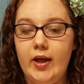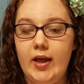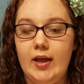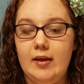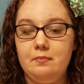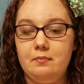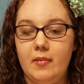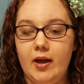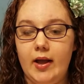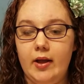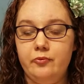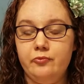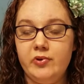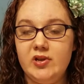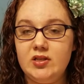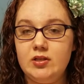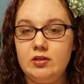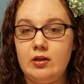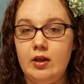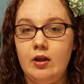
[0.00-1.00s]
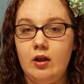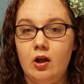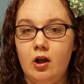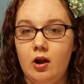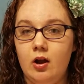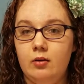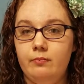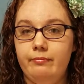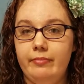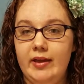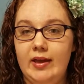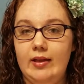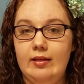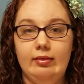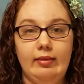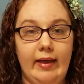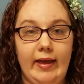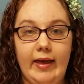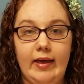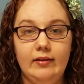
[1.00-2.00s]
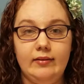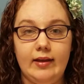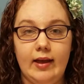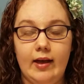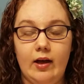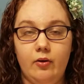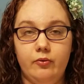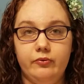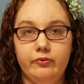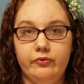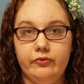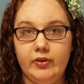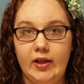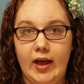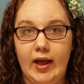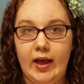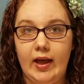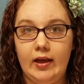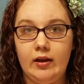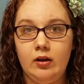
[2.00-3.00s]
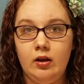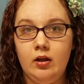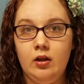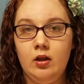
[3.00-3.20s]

and my resting heartbeat laying down flat